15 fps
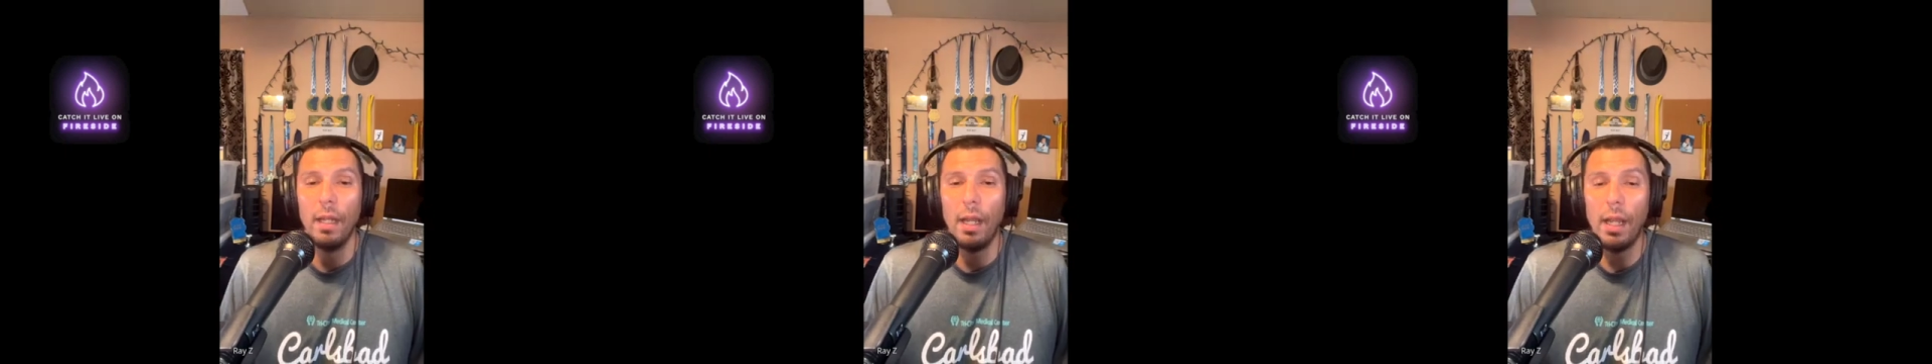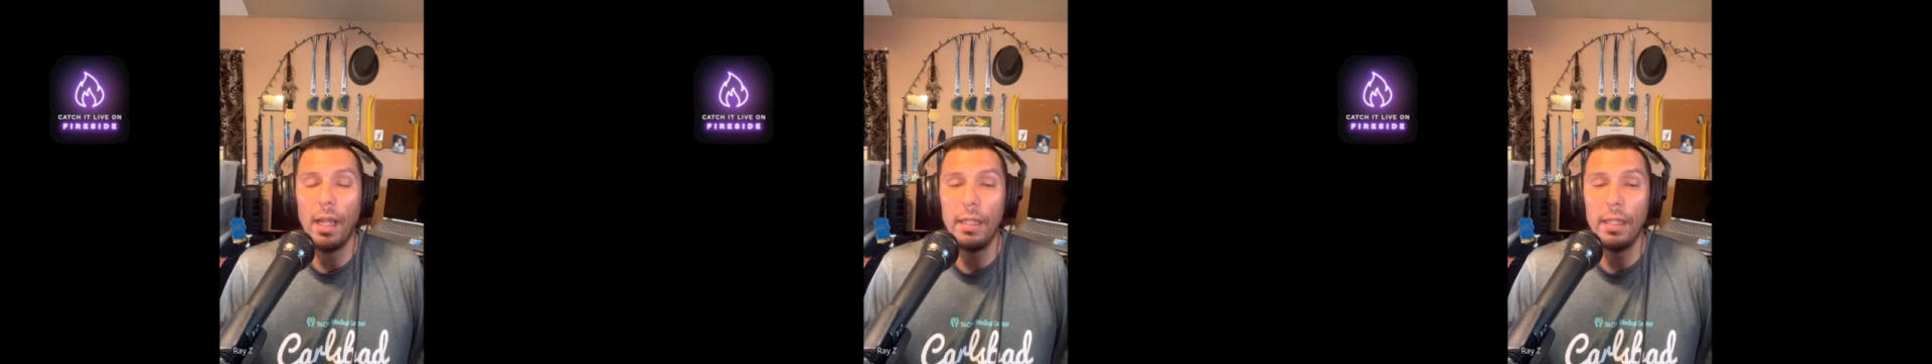
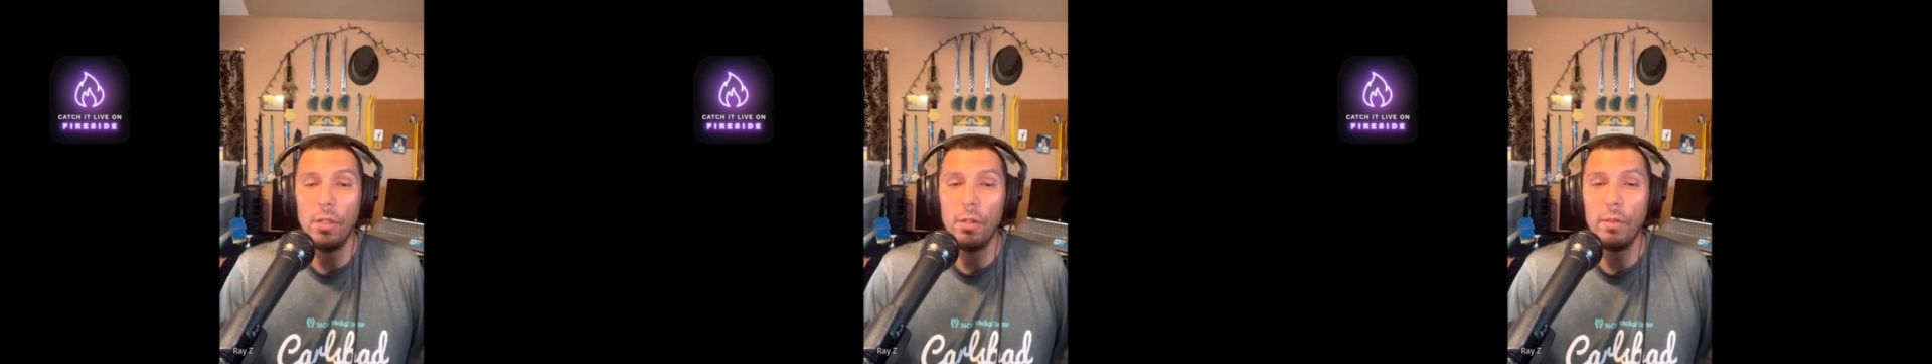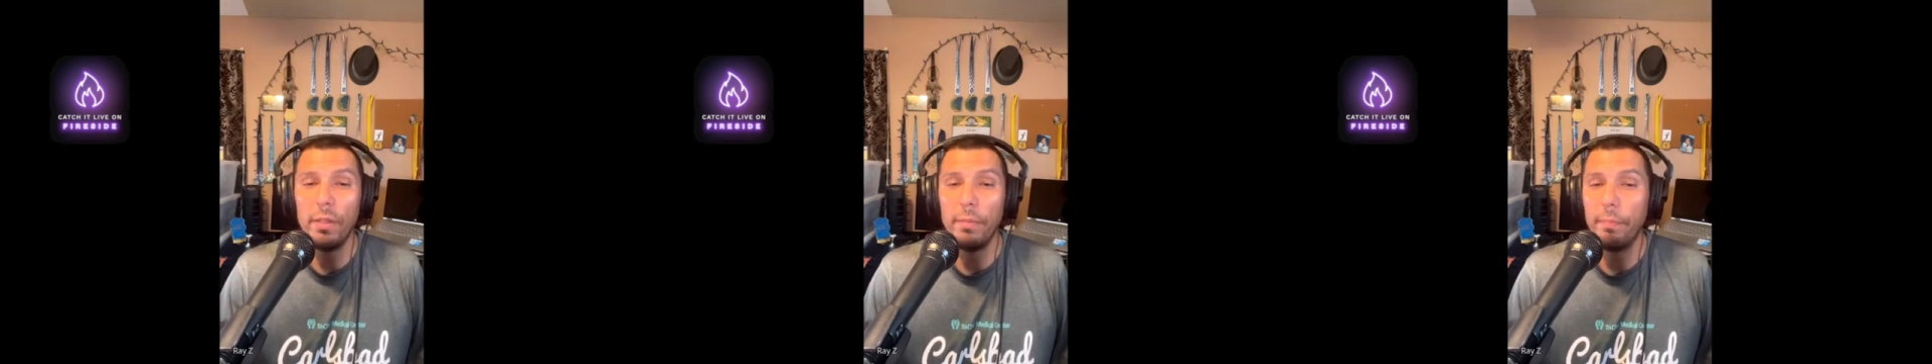I
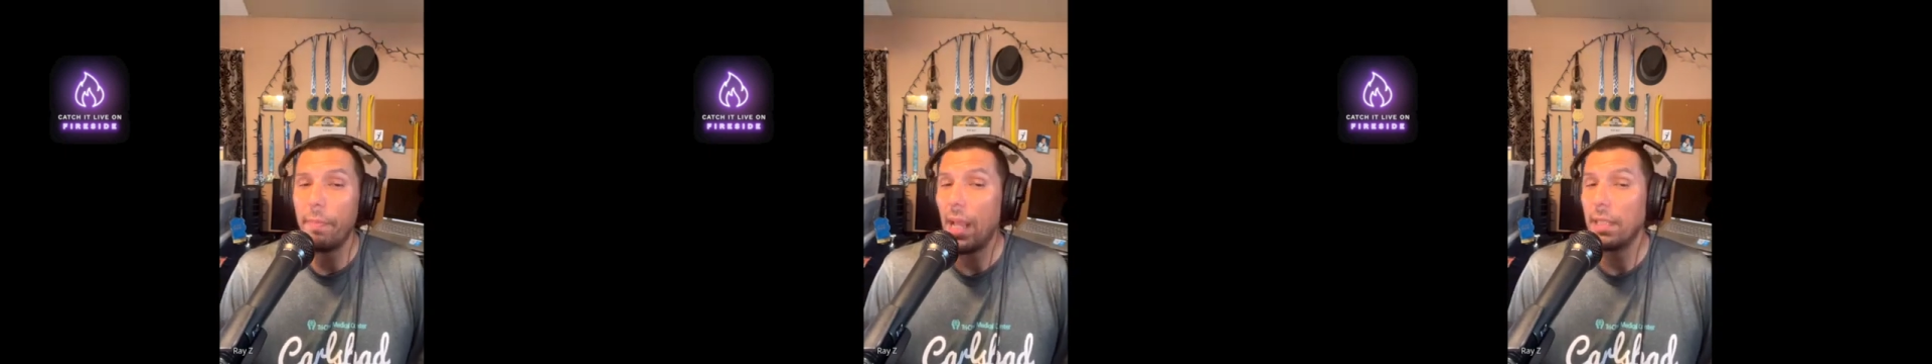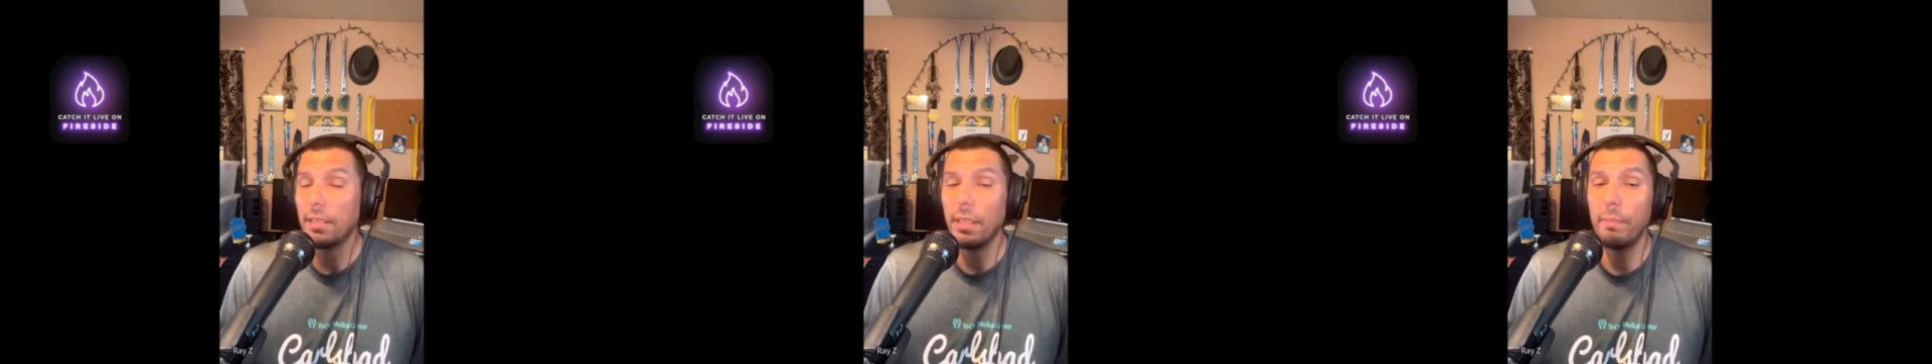know in
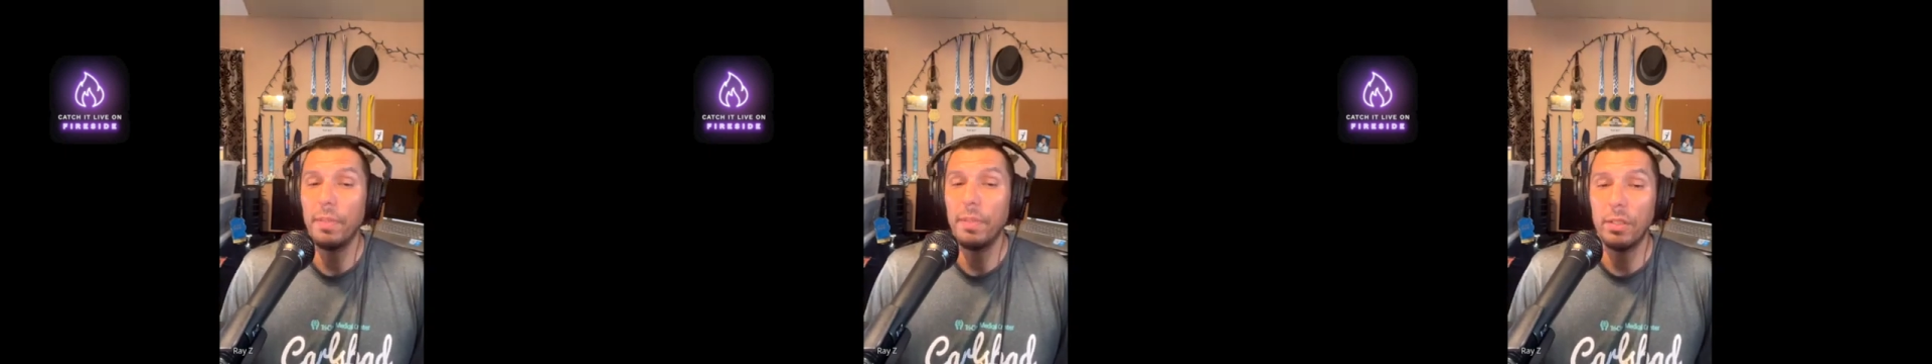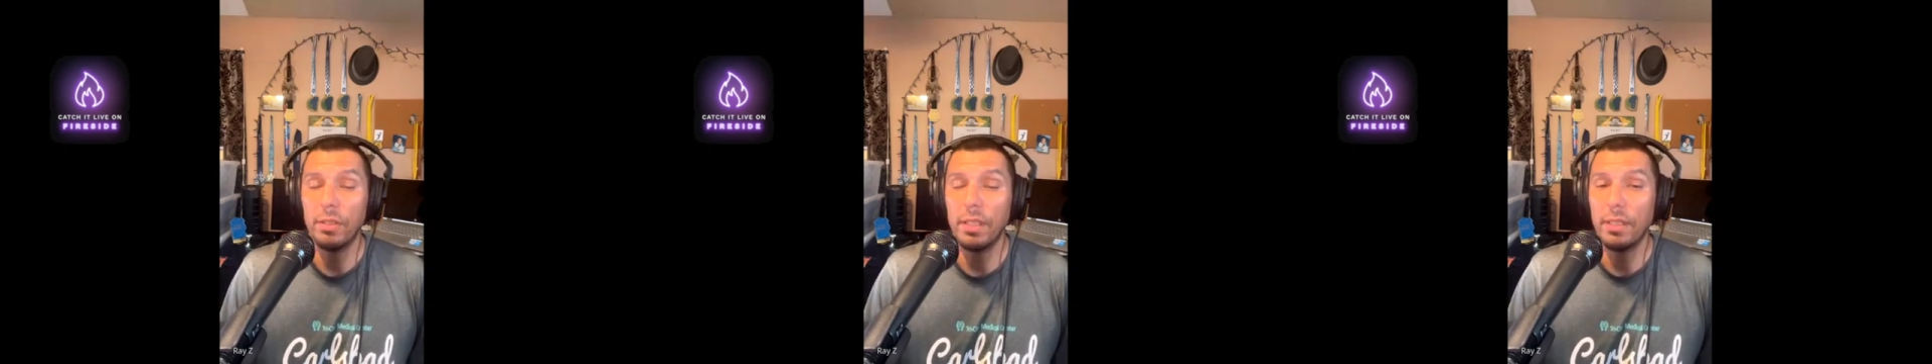past
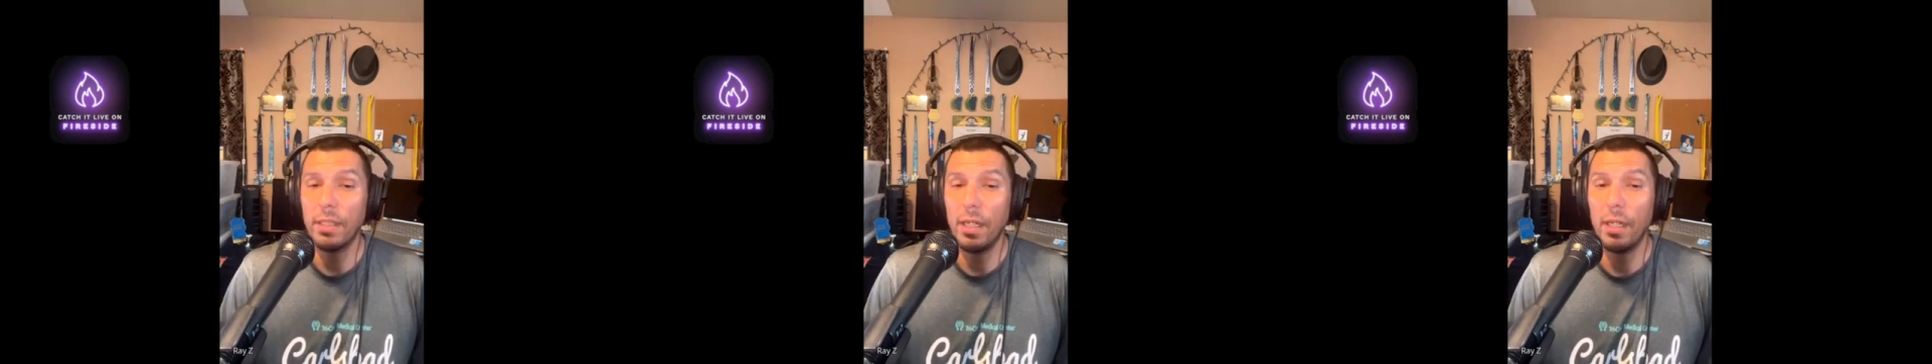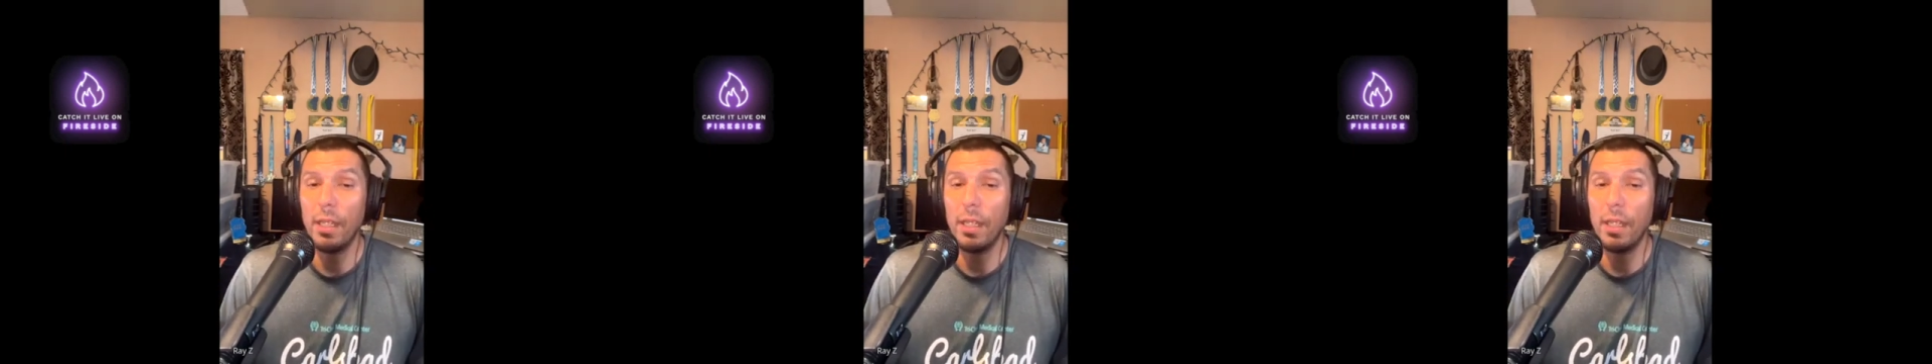episodes I said I